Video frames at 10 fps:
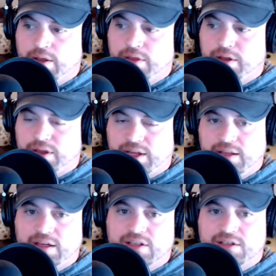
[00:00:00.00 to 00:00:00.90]
the
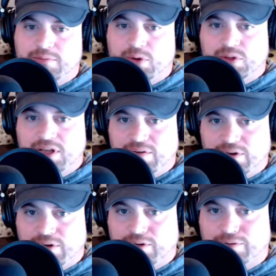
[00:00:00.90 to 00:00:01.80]
thing that is the most
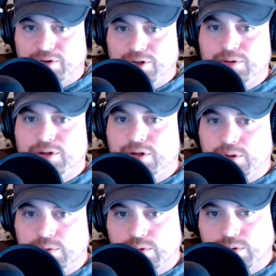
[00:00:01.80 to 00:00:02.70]
difficult for you to
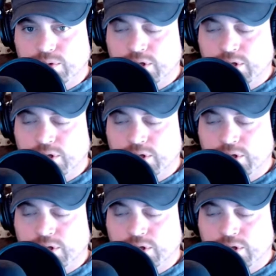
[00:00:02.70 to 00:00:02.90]
do